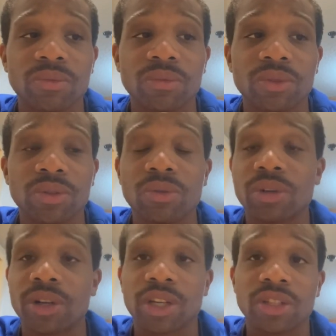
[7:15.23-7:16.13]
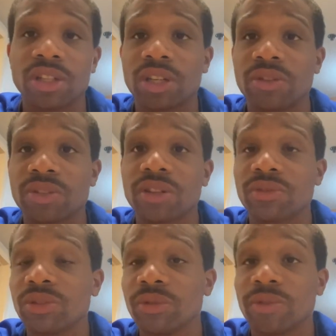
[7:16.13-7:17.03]
you are educating
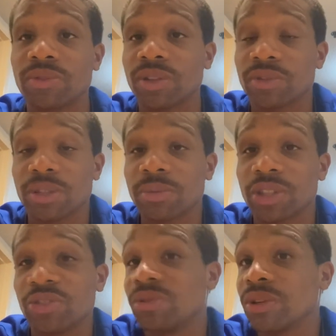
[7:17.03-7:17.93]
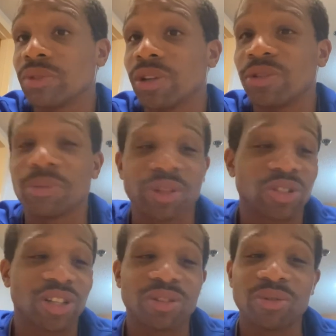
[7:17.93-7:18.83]
yourself, too, even though it's something that you don't know. You may
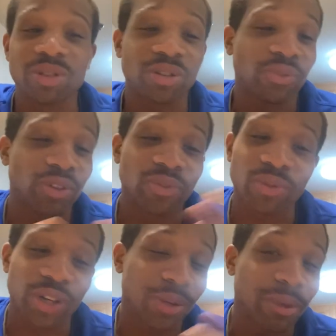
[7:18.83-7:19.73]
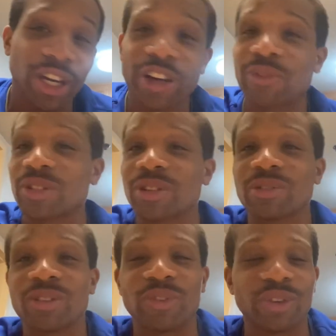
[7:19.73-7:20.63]
try to do your fifth grade math or
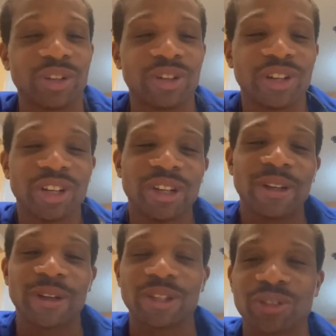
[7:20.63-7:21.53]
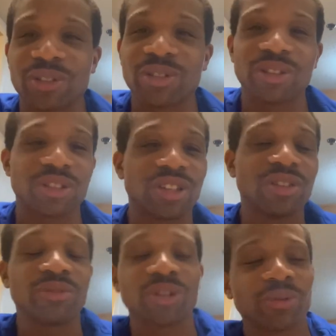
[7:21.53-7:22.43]
something for your
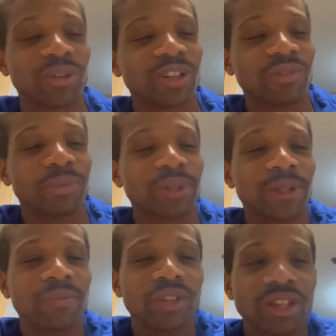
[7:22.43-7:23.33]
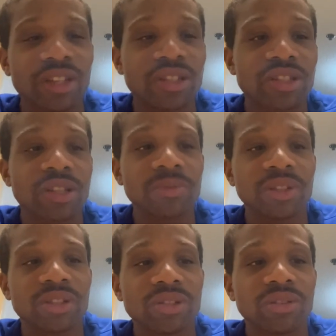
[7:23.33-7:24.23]
10-year-old or whatever. But it's just
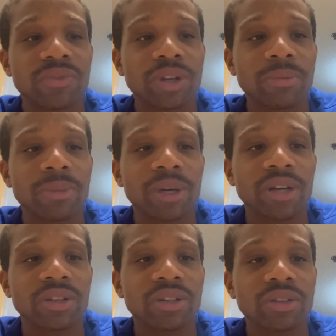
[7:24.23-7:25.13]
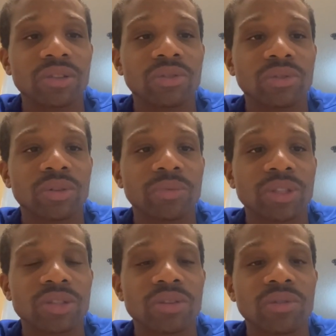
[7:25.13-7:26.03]
something that's good family bonding, you know,
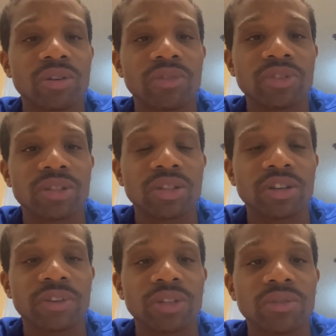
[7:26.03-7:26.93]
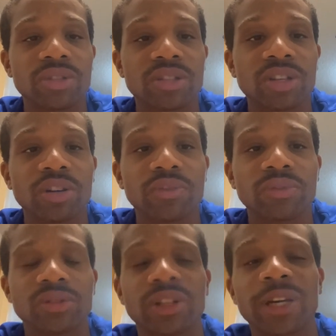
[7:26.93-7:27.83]
with this whole COVID stuff. I know it's tough.
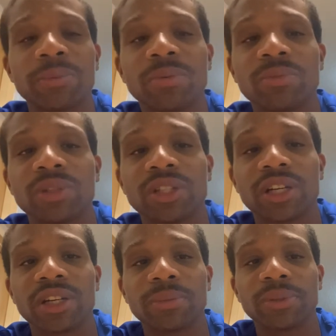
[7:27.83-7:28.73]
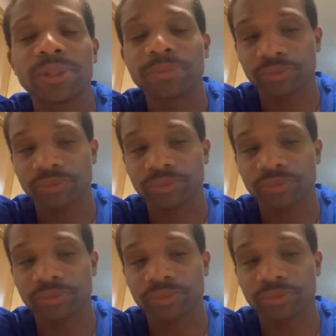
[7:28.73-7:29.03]
A lot of people have been dying, but